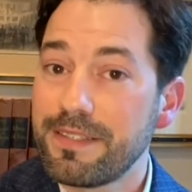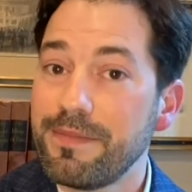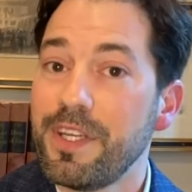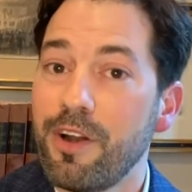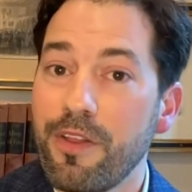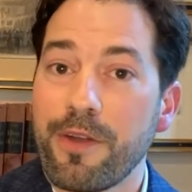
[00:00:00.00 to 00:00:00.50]

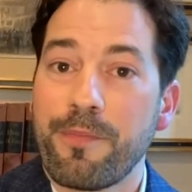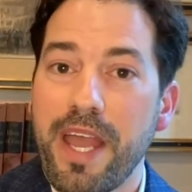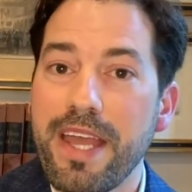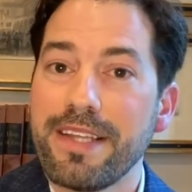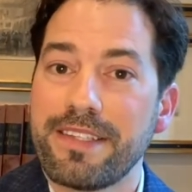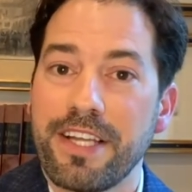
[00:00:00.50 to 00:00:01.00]
you know, they're
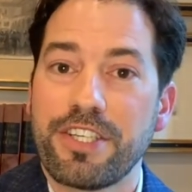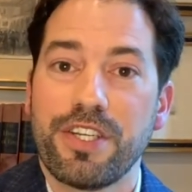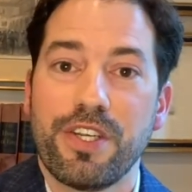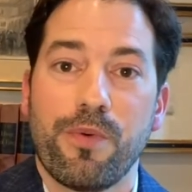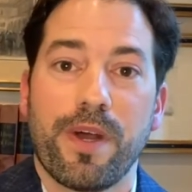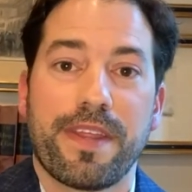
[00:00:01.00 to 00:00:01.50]
paying
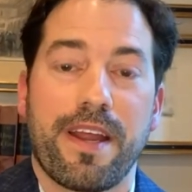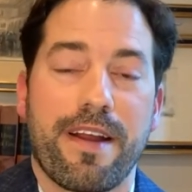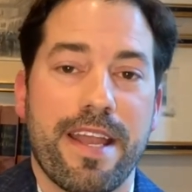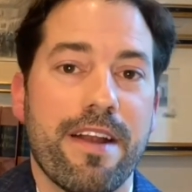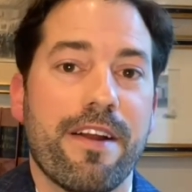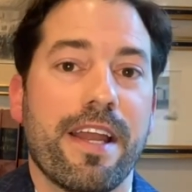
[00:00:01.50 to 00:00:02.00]
attention to what
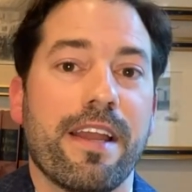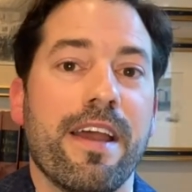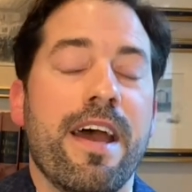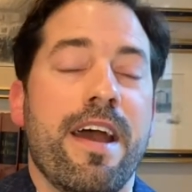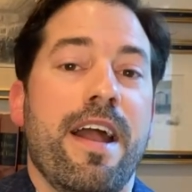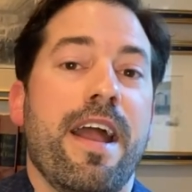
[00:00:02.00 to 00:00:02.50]
they're hearing
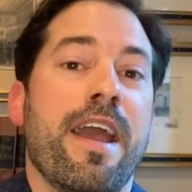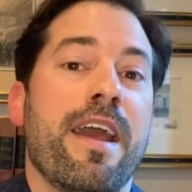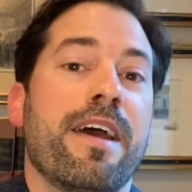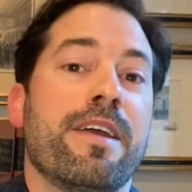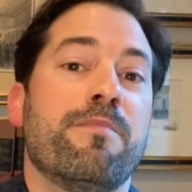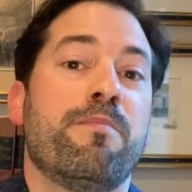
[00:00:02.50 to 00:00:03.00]

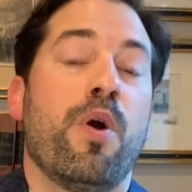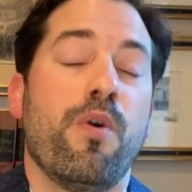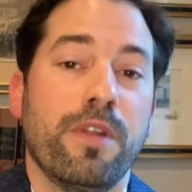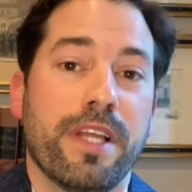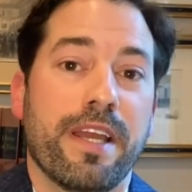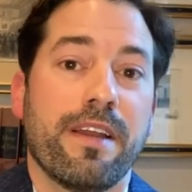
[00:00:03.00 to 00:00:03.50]
and
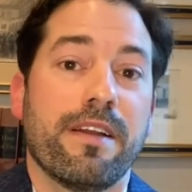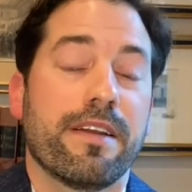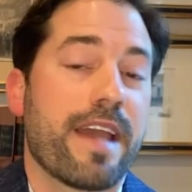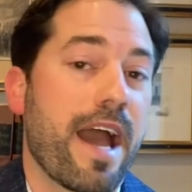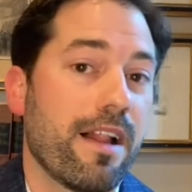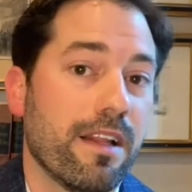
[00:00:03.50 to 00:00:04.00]
polling.
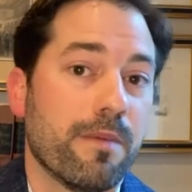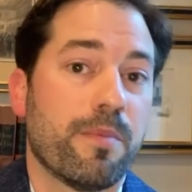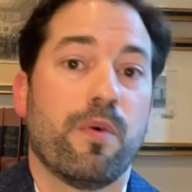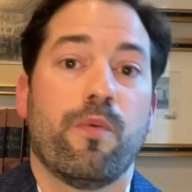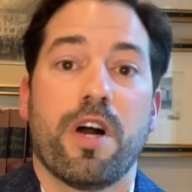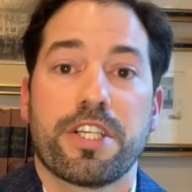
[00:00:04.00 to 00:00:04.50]
Gallup,
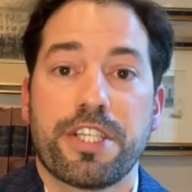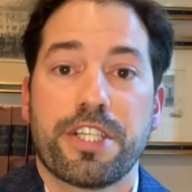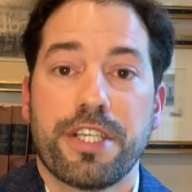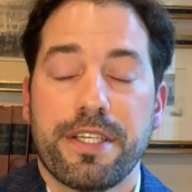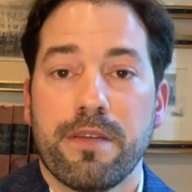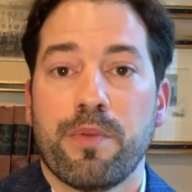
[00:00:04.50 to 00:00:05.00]

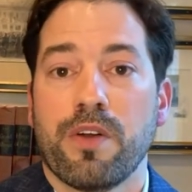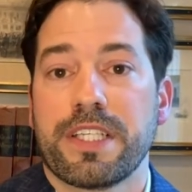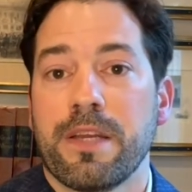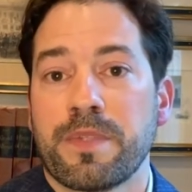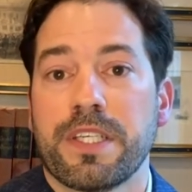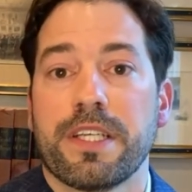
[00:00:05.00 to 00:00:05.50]
Washington
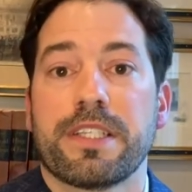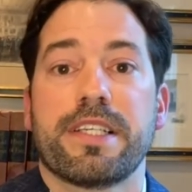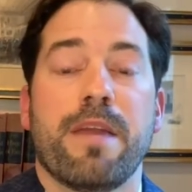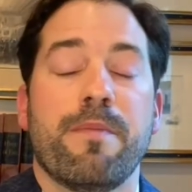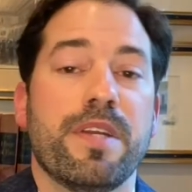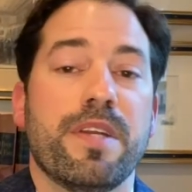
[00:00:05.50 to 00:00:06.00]
Post,
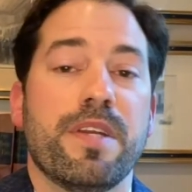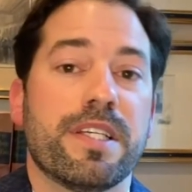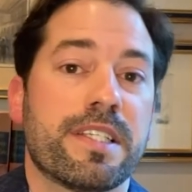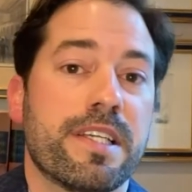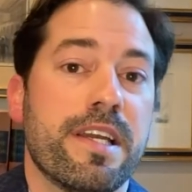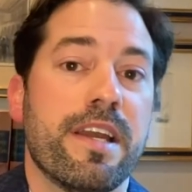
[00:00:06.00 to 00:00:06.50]
Ipsos,
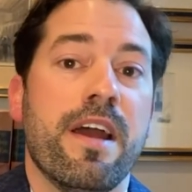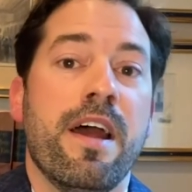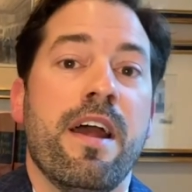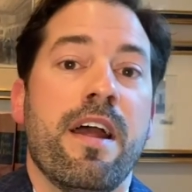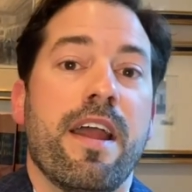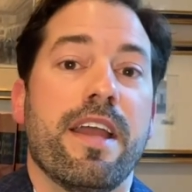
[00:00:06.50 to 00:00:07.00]
ABC
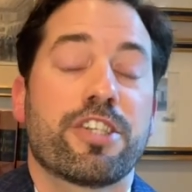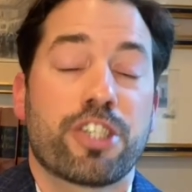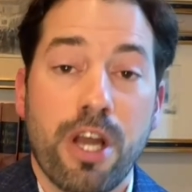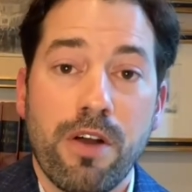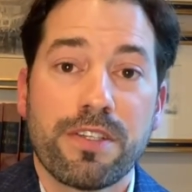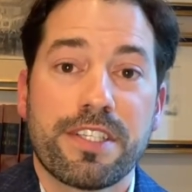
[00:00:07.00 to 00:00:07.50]

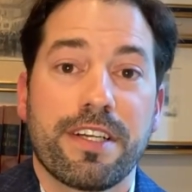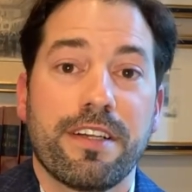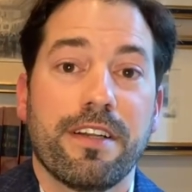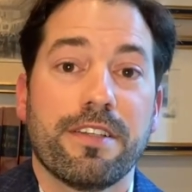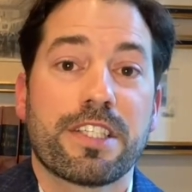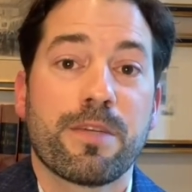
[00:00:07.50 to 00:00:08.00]
shows
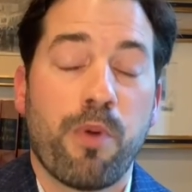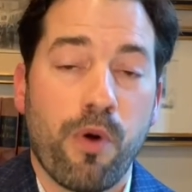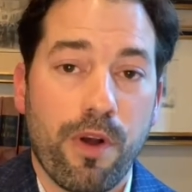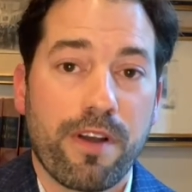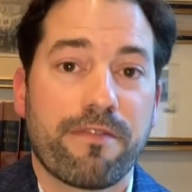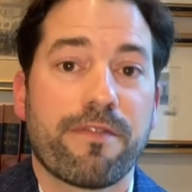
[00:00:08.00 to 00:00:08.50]

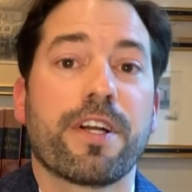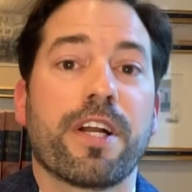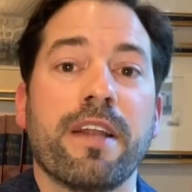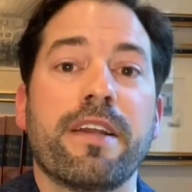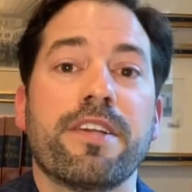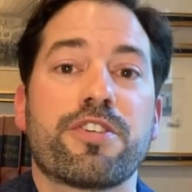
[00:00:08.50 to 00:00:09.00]
support for
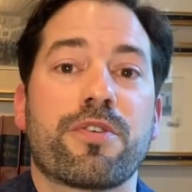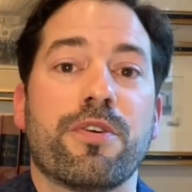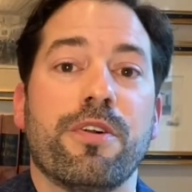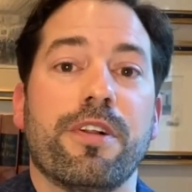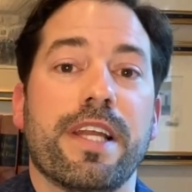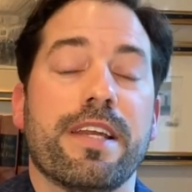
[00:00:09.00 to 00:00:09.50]
gun
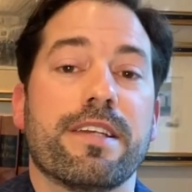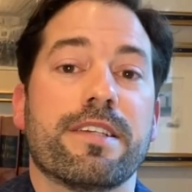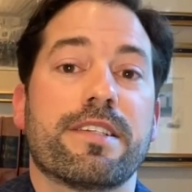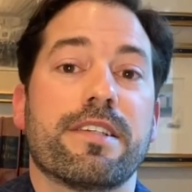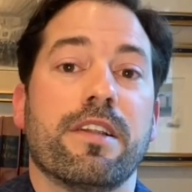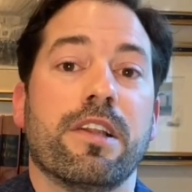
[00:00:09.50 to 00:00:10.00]
control
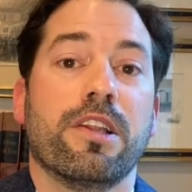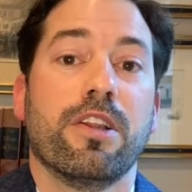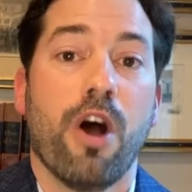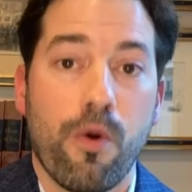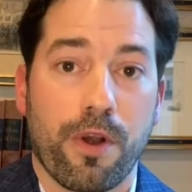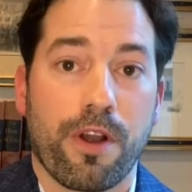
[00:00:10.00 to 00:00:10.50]
is
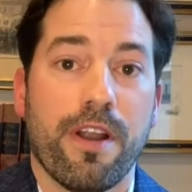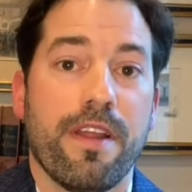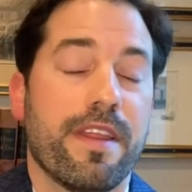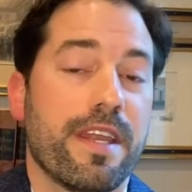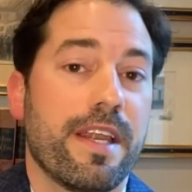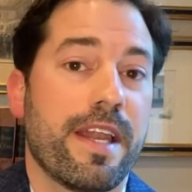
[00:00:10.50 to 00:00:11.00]
lower
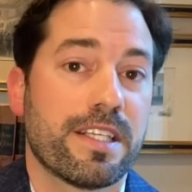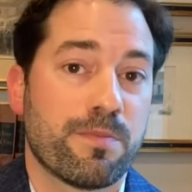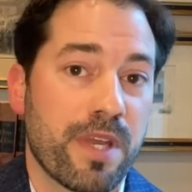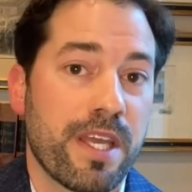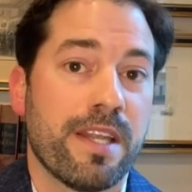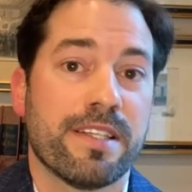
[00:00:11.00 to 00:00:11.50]
than it has
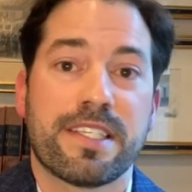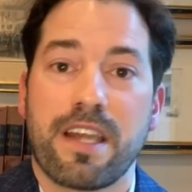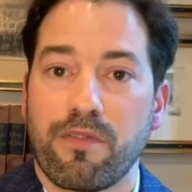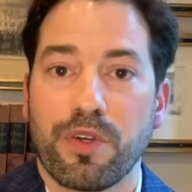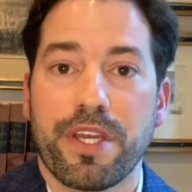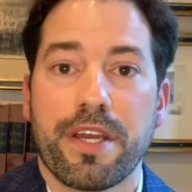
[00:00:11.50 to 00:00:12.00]
been in
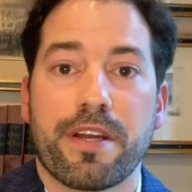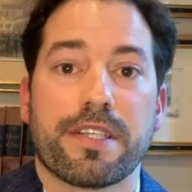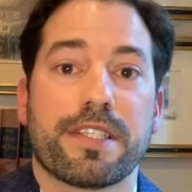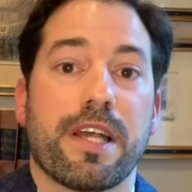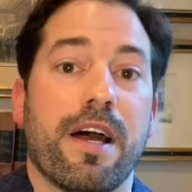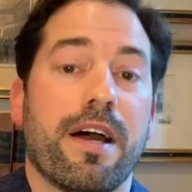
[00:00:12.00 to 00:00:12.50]
several
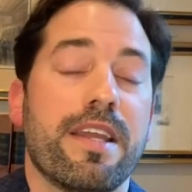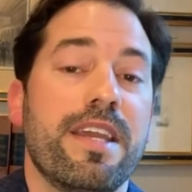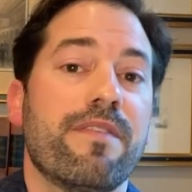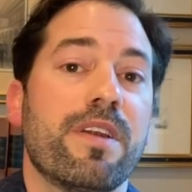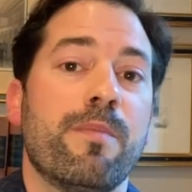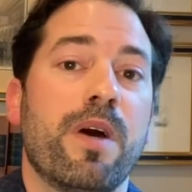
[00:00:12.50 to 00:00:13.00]
years, uh,
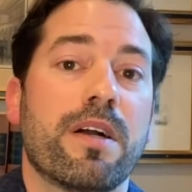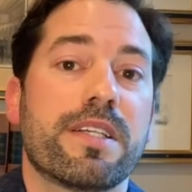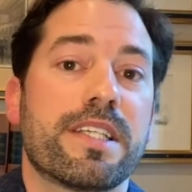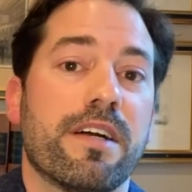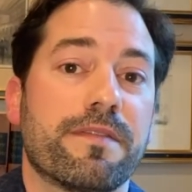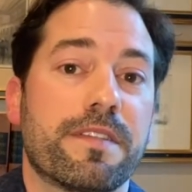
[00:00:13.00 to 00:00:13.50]
even among
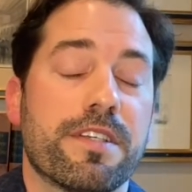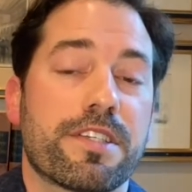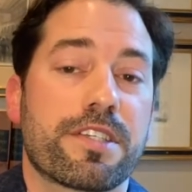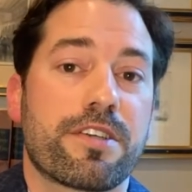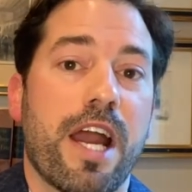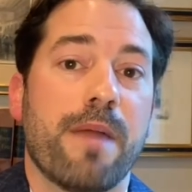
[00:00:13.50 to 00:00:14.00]

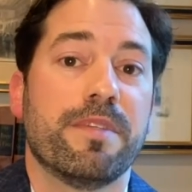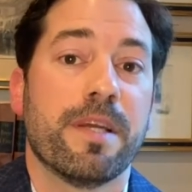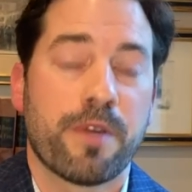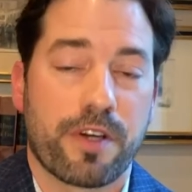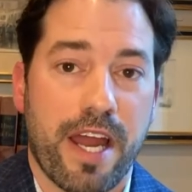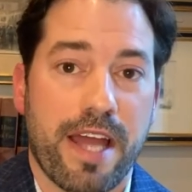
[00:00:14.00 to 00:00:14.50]
self-described
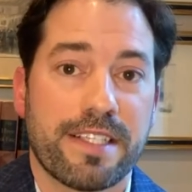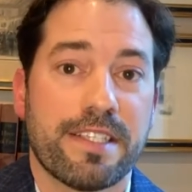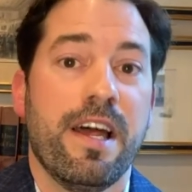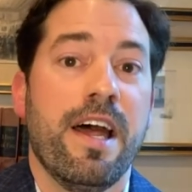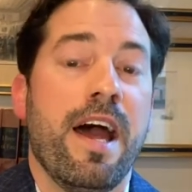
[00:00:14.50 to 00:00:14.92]
Democrats.